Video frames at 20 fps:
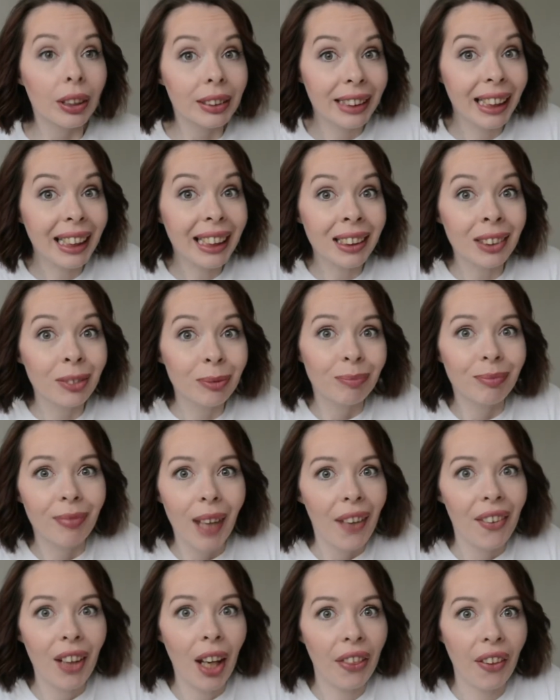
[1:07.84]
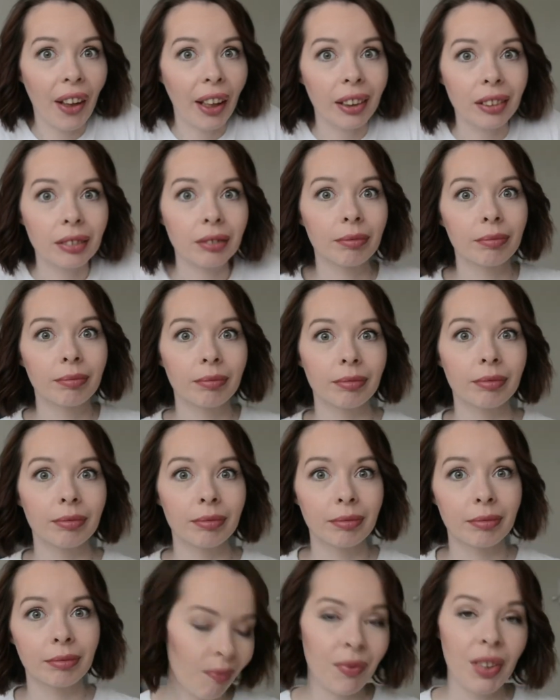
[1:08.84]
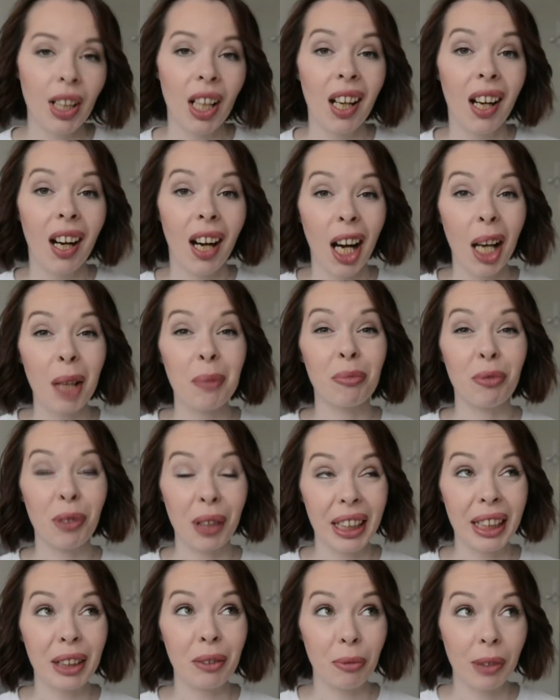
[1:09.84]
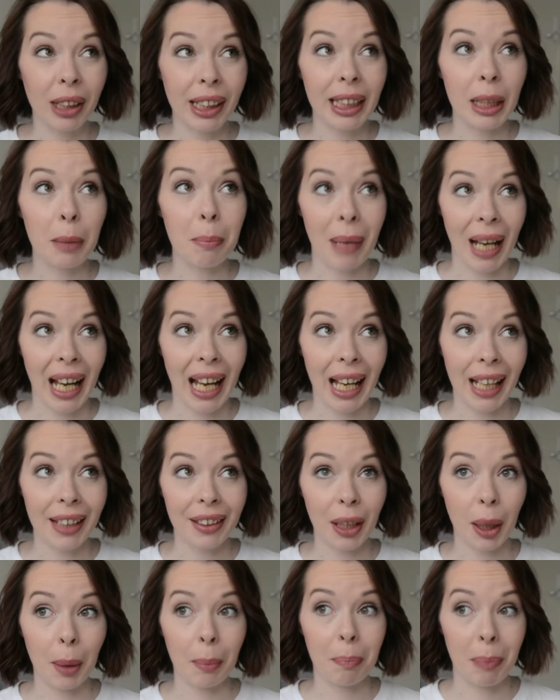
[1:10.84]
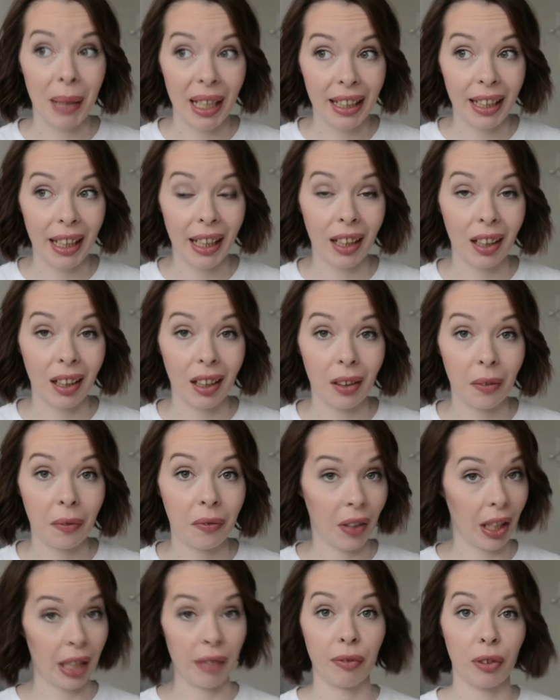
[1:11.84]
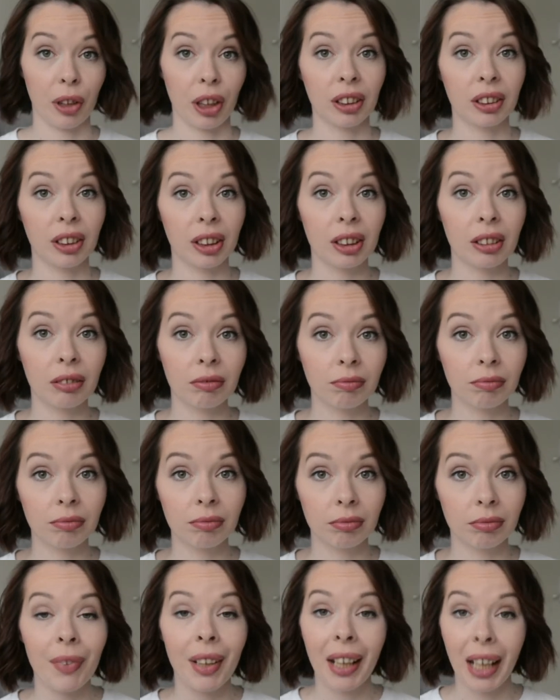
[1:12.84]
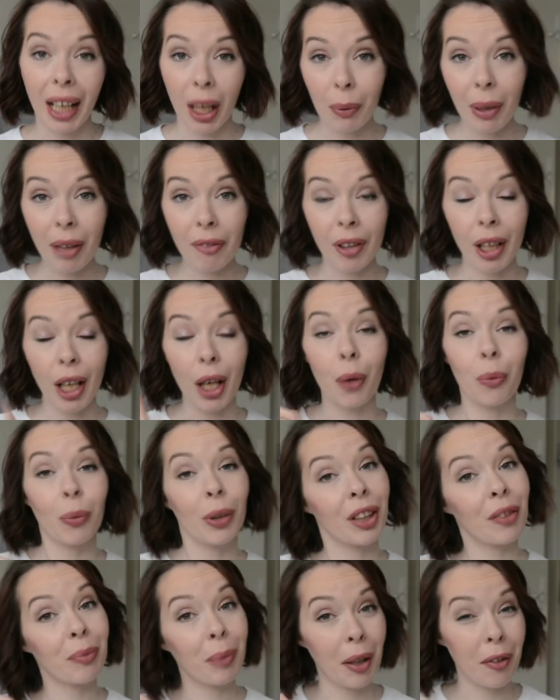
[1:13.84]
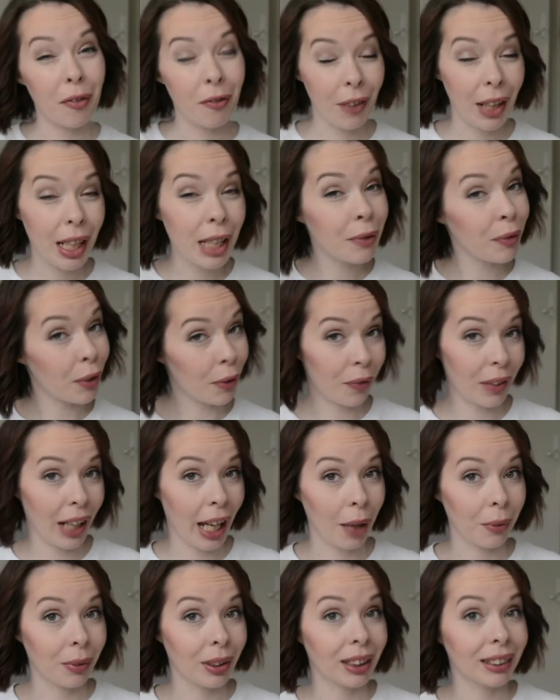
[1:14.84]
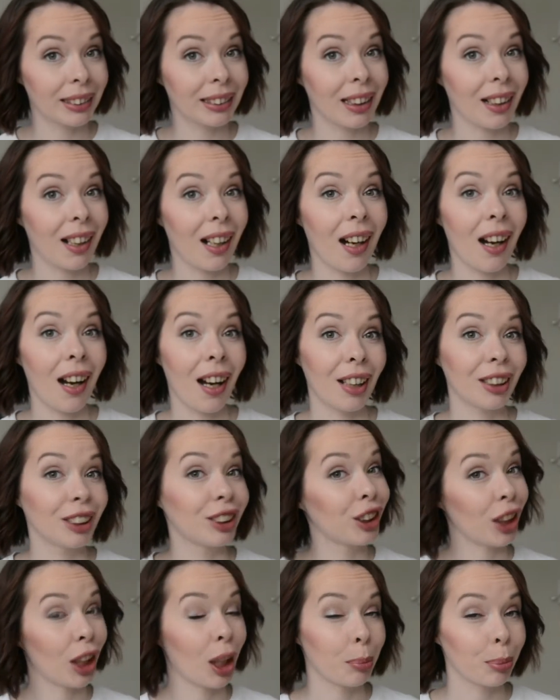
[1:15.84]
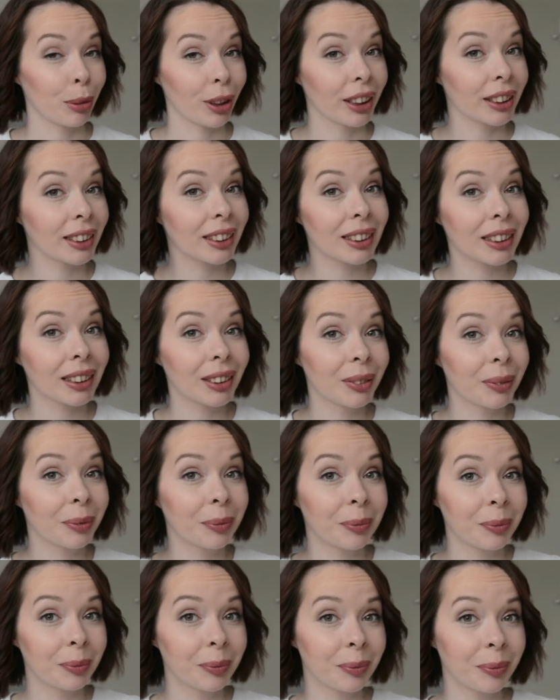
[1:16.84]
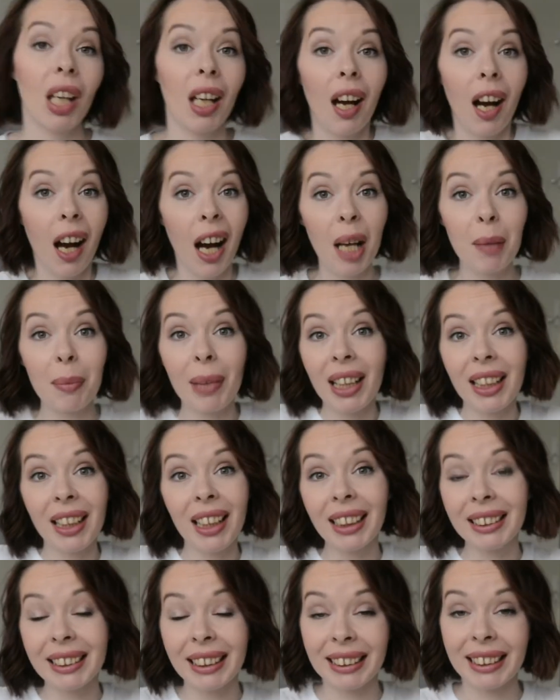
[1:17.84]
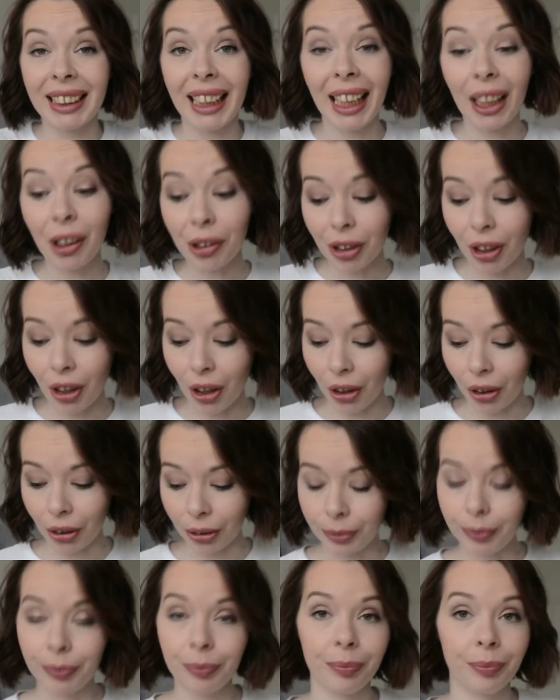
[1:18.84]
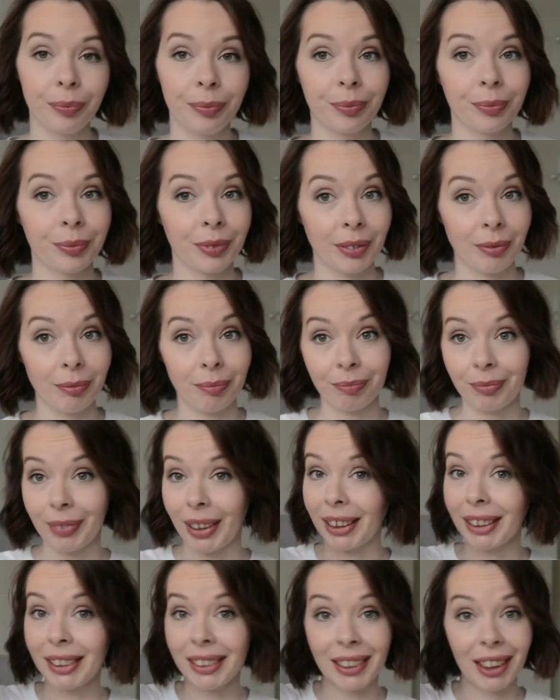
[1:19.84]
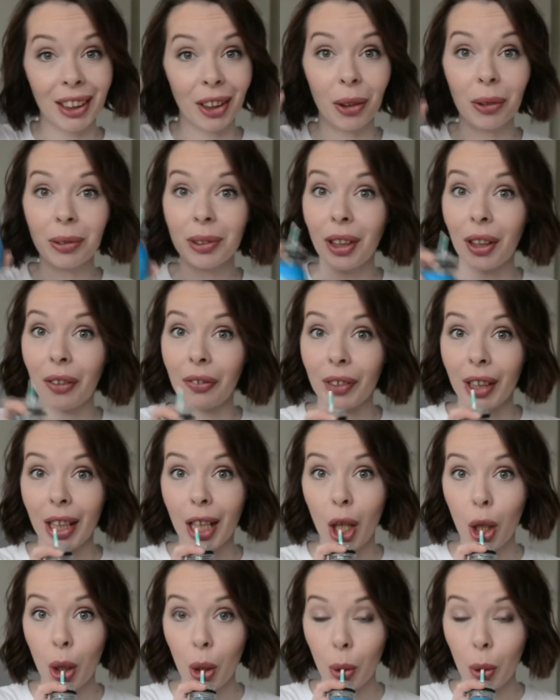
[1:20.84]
See? Nothing. I'm really, really bad at picking favourites. However, one of my favourite flowers are gerberas. I'm allergic to alcohol. Hence the cold coffee.